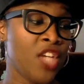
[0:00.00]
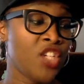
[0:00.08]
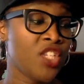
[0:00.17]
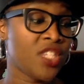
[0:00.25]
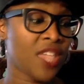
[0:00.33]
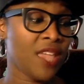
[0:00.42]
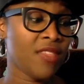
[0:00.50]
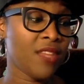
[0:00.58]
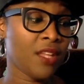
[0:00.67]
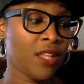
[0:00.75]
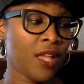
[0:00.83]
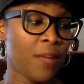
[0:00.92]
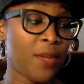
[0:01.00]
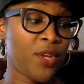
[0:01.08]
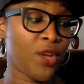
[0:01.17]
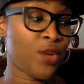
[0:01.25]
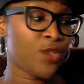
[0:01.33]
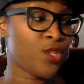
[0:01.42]
She scanned the club and
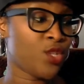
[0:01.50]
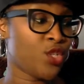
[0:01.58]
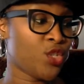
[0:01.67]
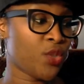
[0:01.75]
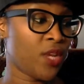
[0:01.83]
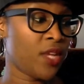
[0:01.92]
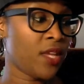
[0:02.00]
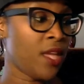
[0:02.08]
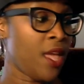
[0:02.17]
nursed her drink.